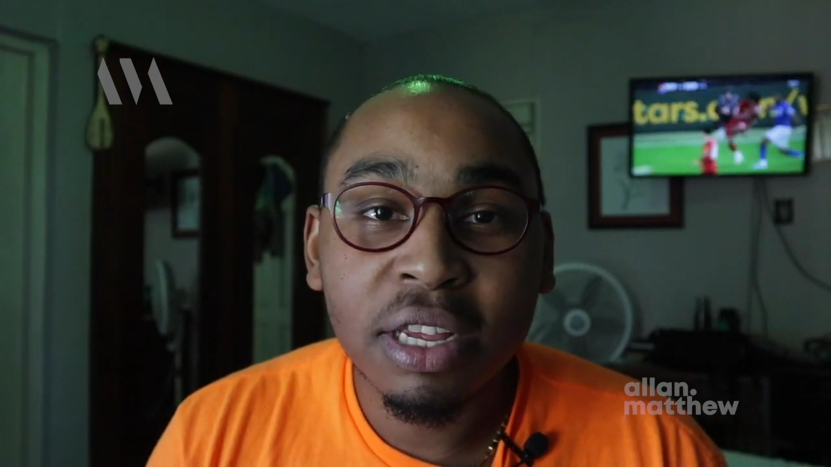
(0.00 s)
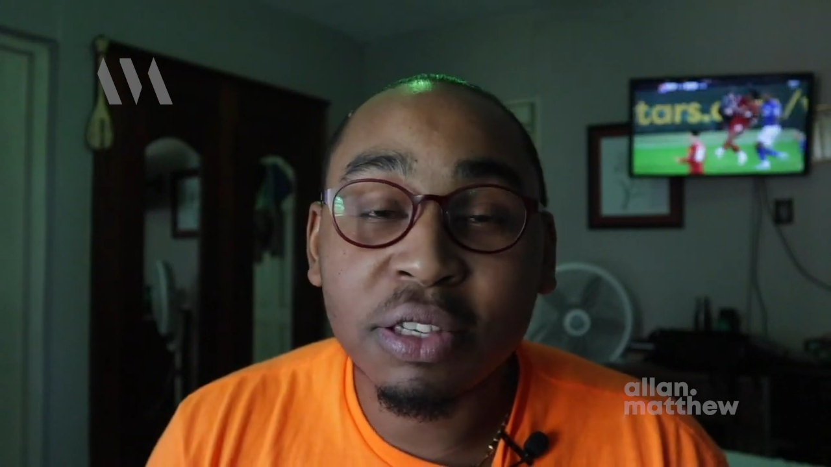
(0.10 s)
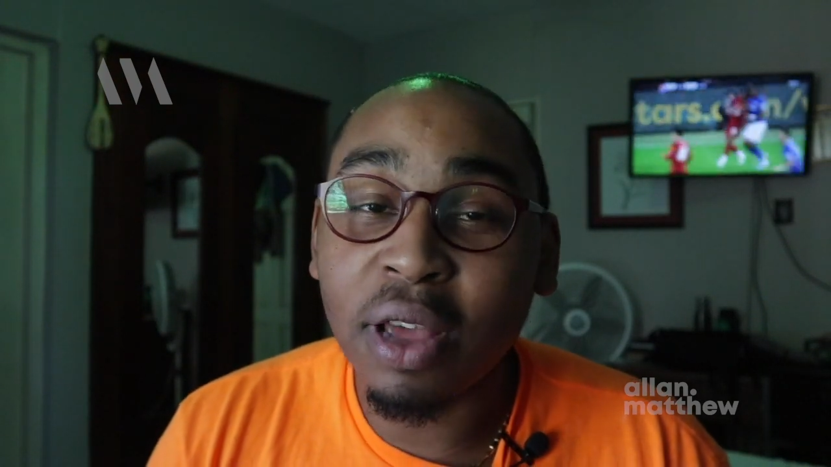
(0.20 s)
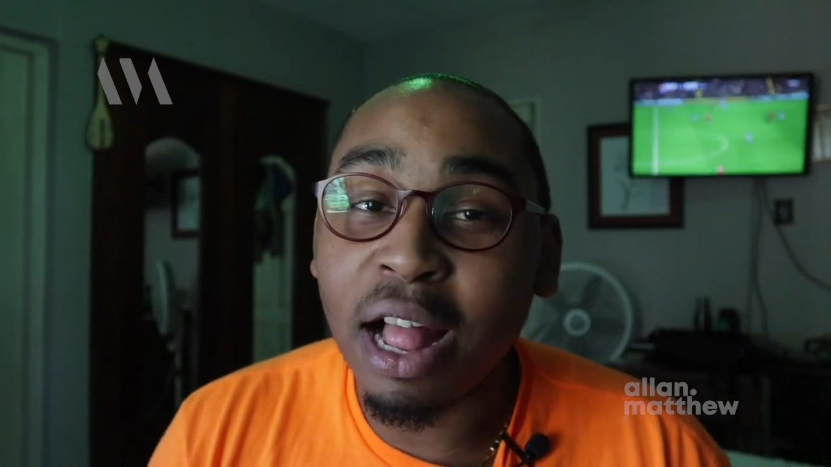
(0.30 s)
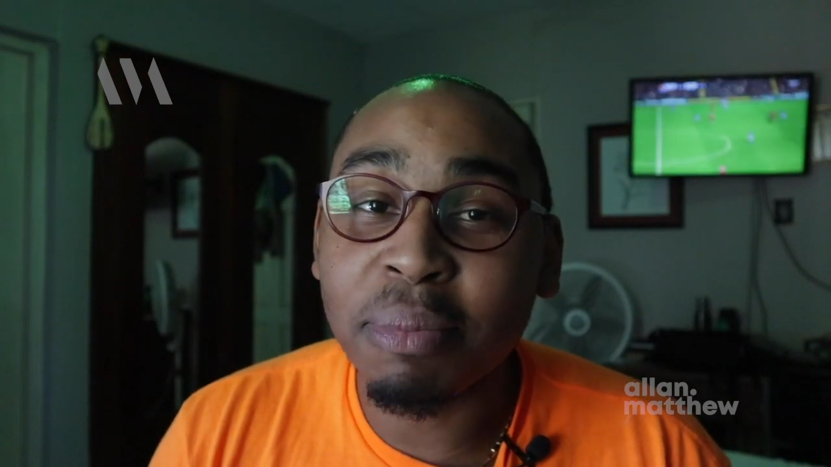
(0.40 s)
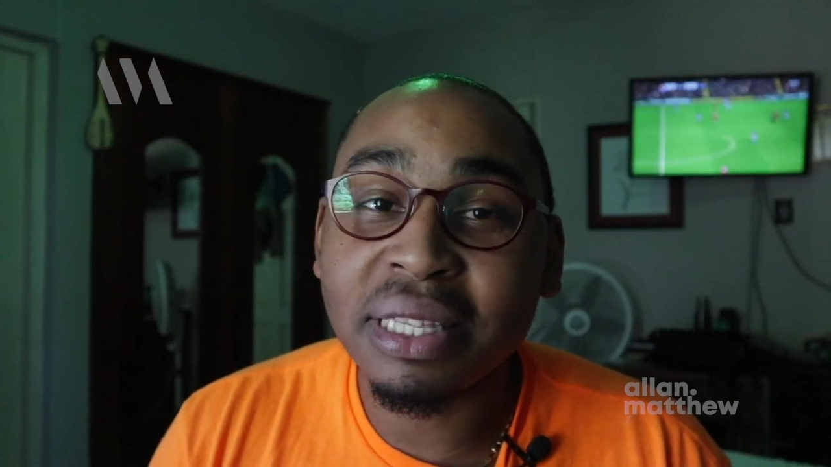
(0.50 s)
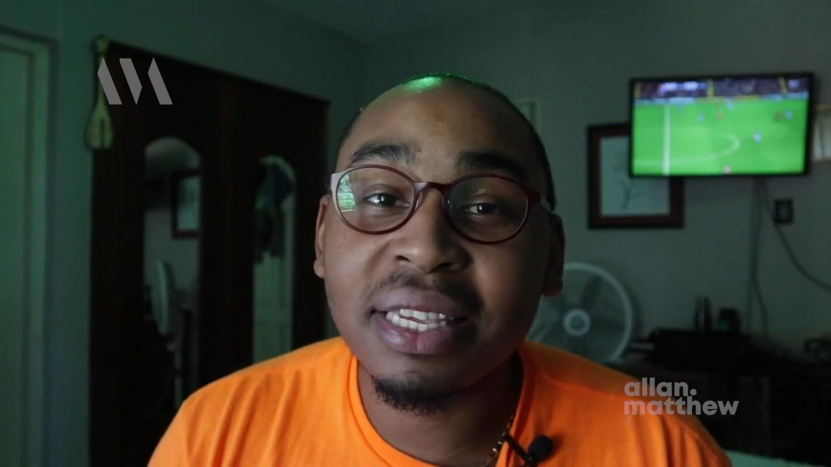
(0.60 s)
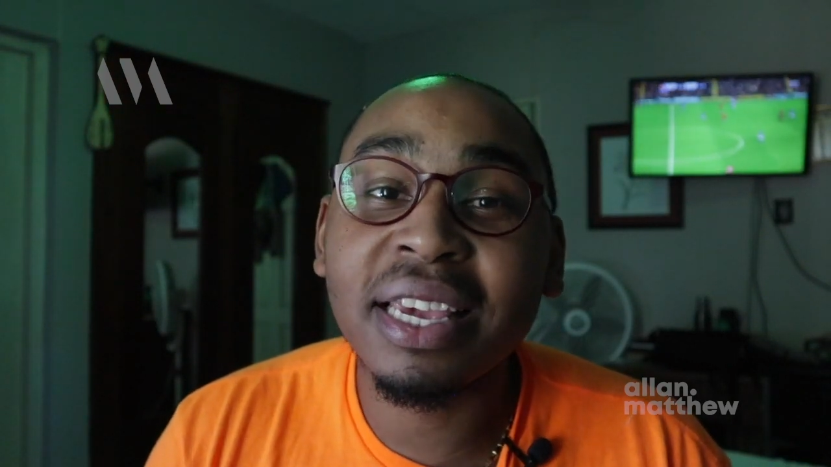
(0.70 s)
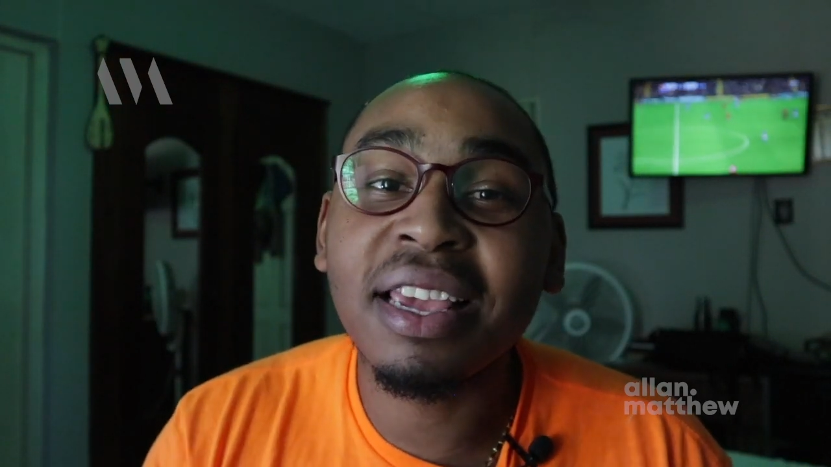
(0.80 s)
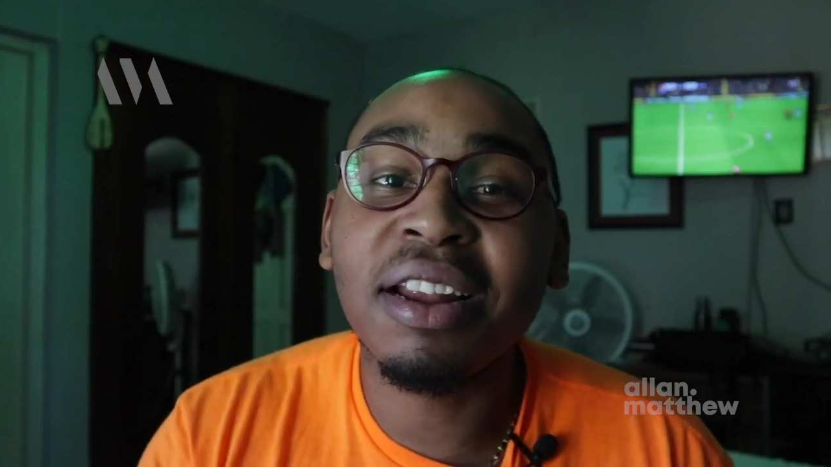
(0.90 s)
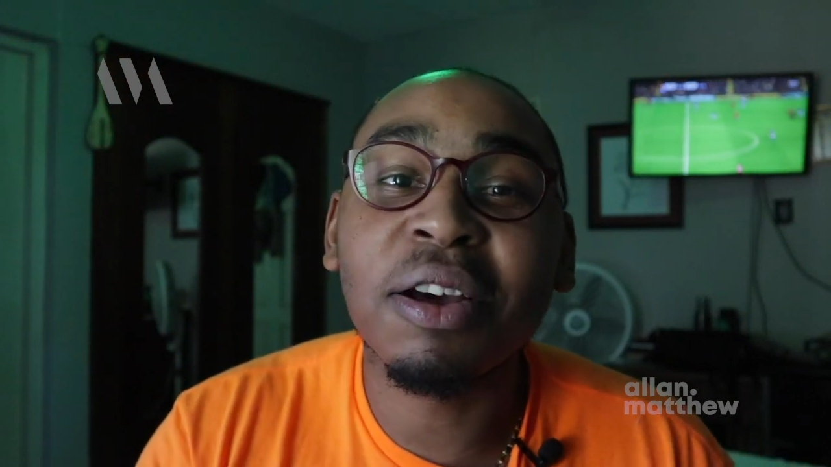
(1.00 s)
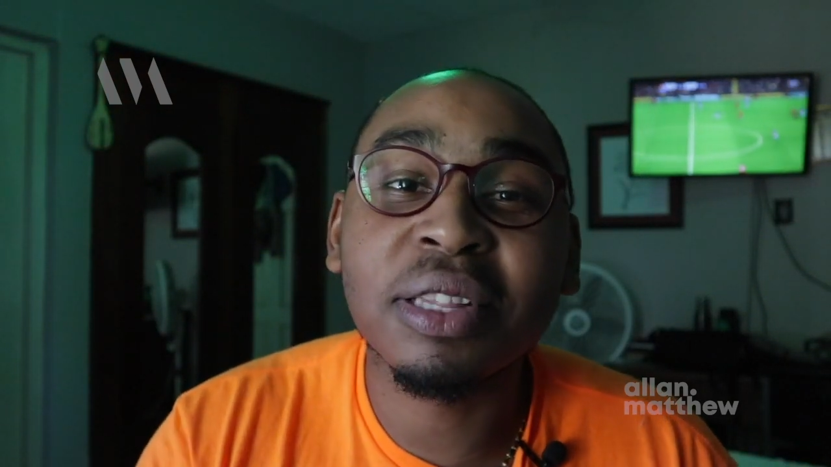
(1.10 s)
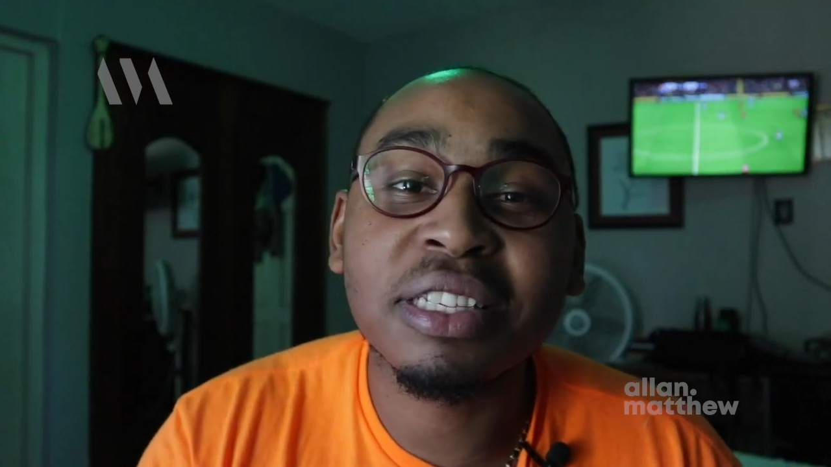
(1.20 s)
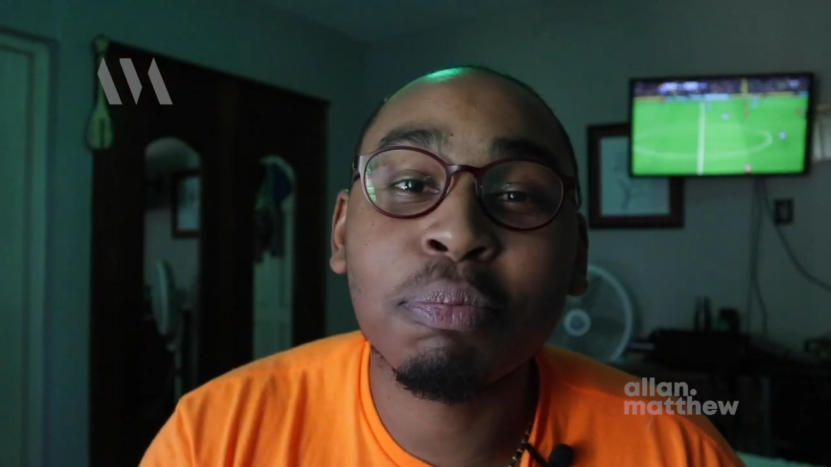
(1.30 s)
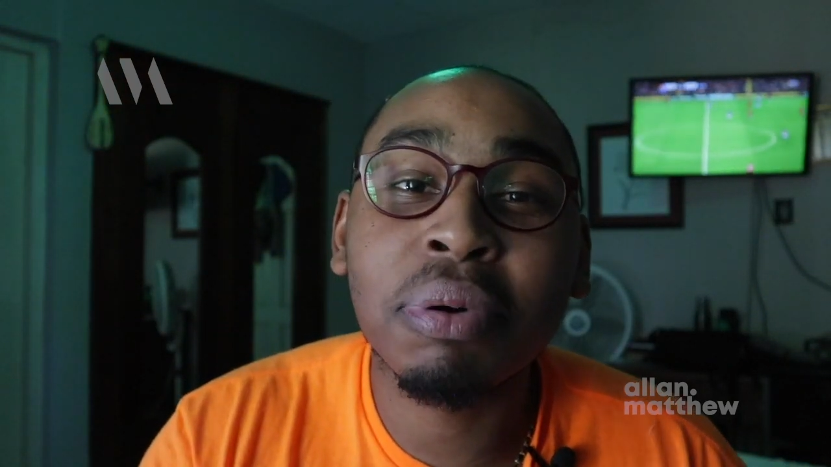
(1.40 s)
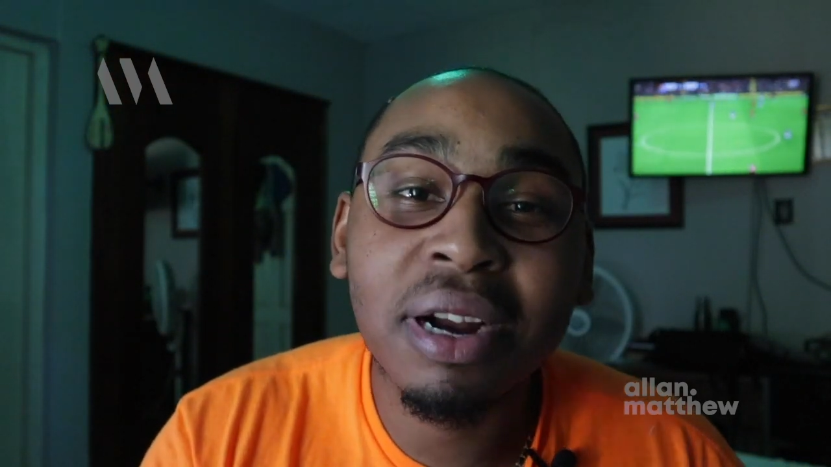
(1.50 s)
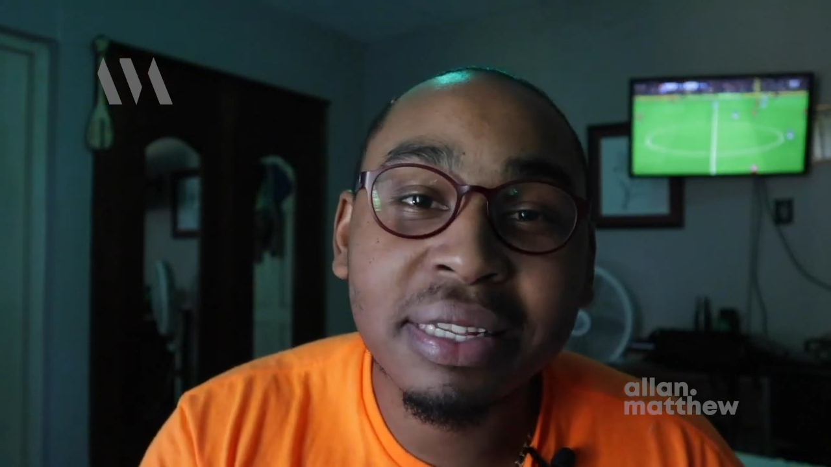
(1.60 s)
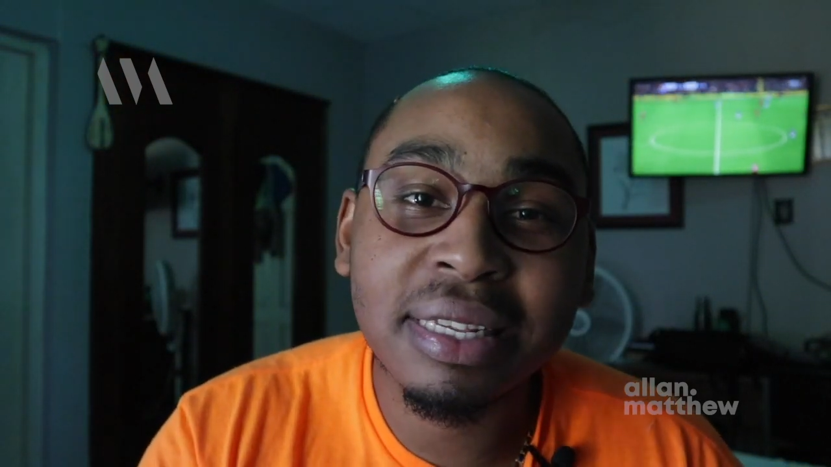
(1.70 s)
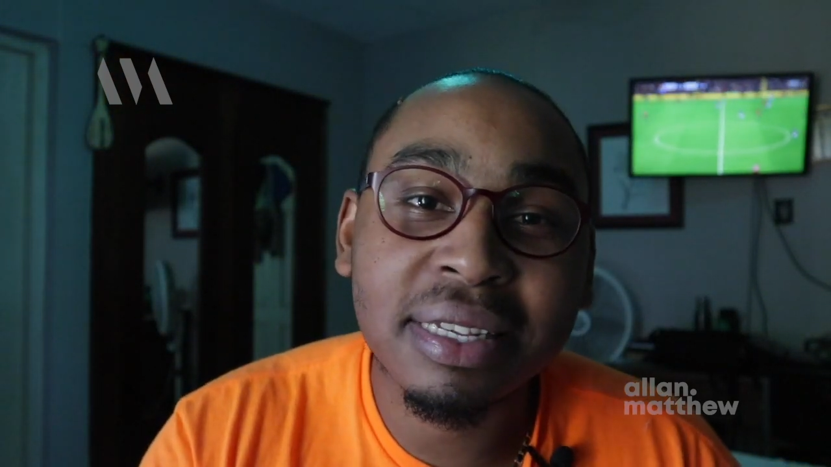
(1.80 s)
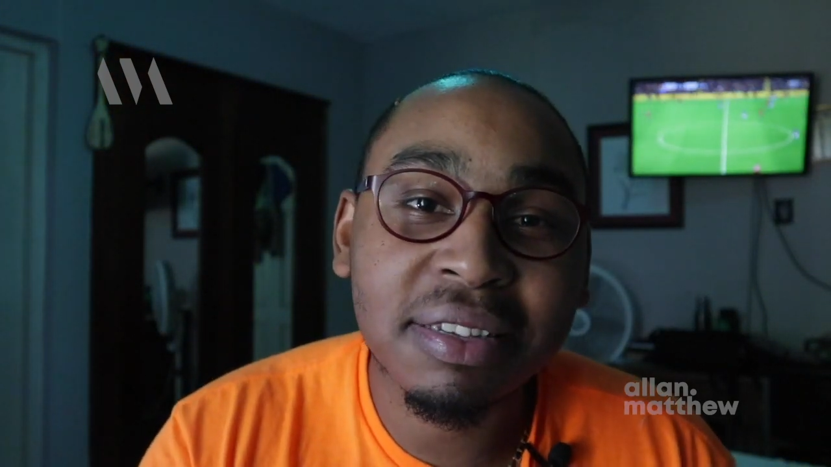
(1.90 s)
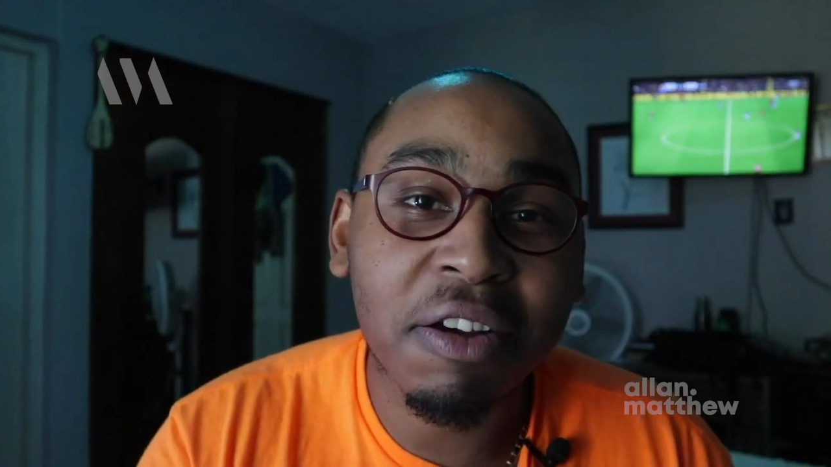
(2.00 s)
So I'll be taking along this process